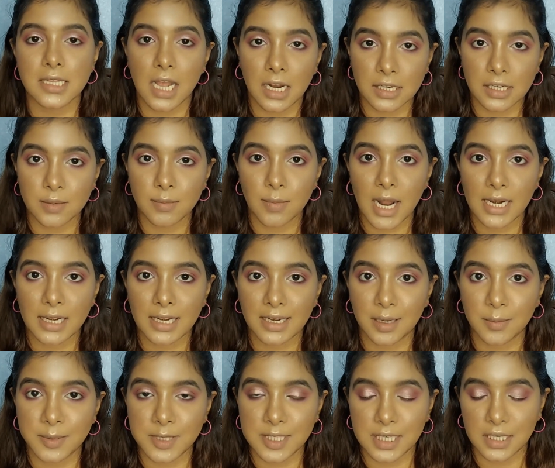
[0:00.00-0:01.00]
Ultra Matte
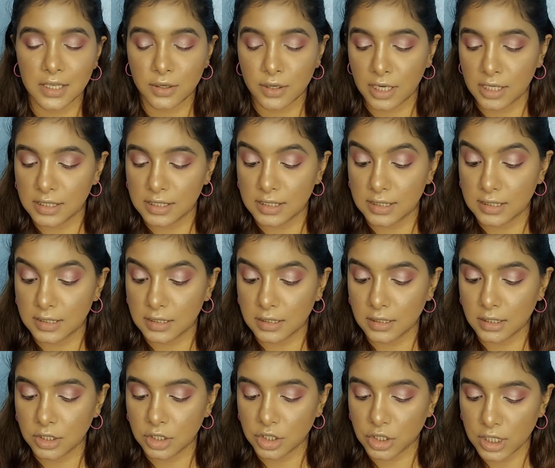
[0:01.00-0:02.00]
lipstick range. This is in
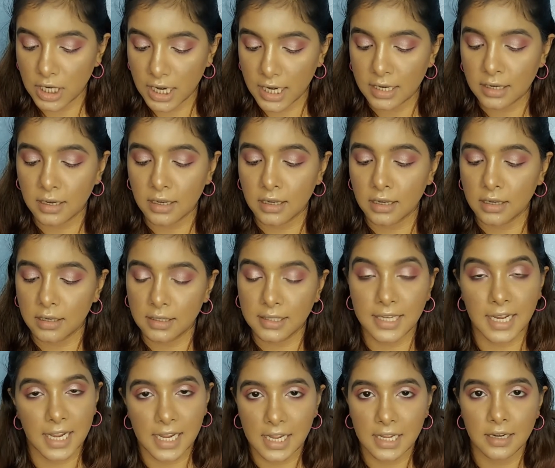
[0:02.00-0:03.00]
the shade
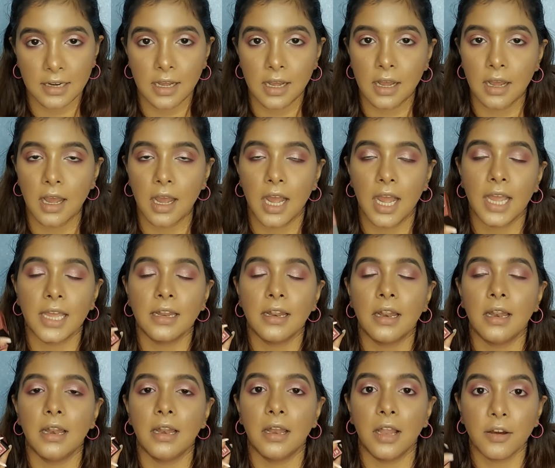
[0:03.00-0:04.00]
Diana. I
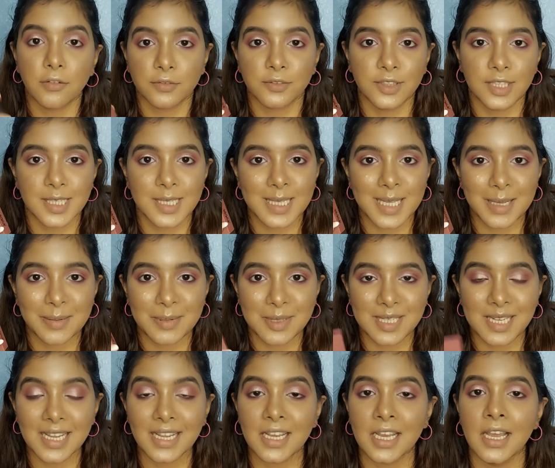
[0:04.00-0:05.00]
love this
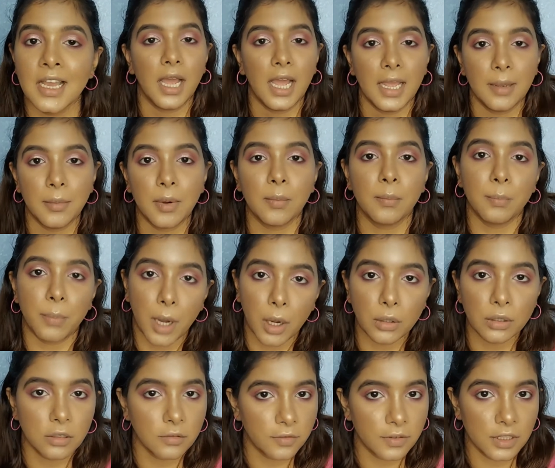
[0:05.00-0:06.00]
lipstick. I'm
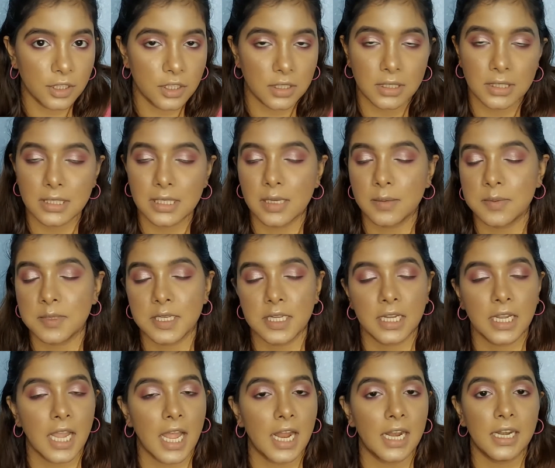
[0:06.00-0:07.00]
about to finish this
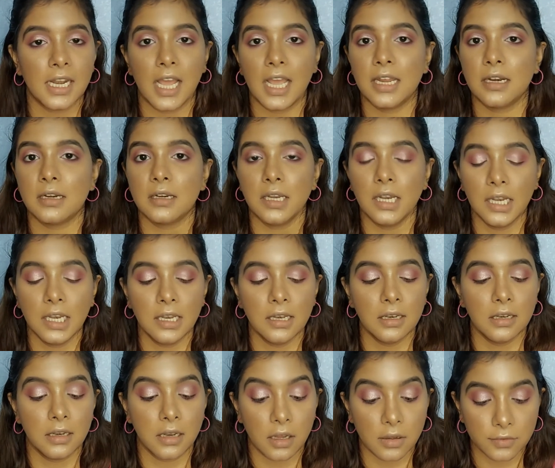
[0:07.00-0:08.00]
lipstick and I really
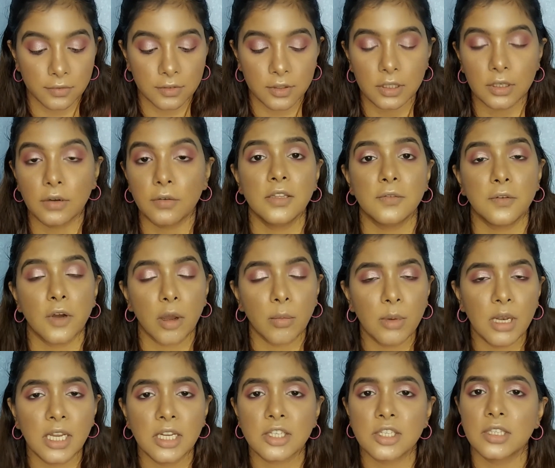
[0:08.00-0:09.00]
love the
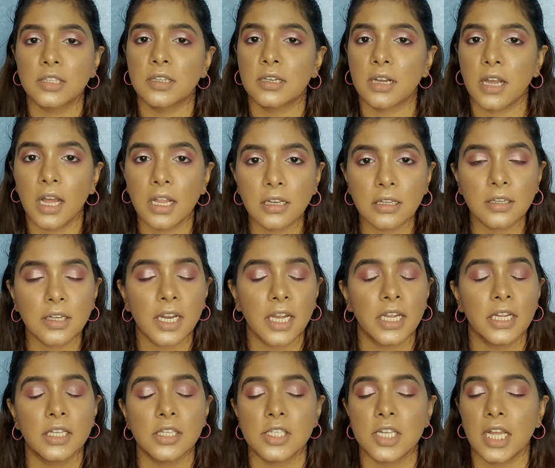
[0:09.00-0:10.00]
formulation, the color
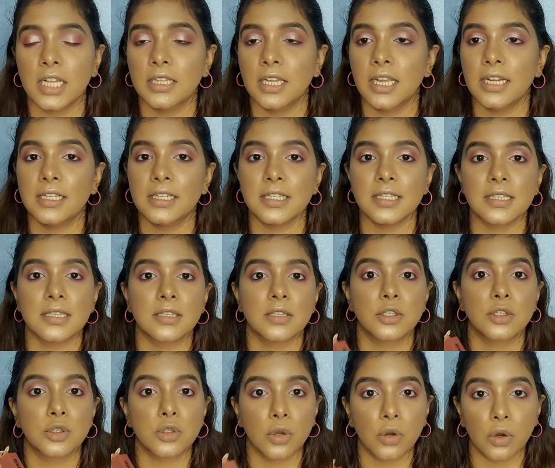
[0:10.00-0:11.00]
range, and it is
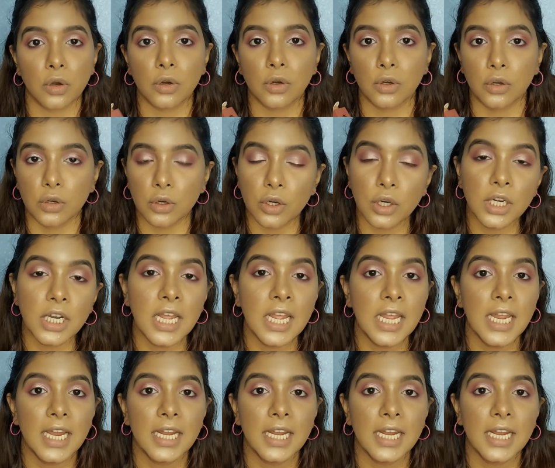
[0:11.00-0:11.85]
so good.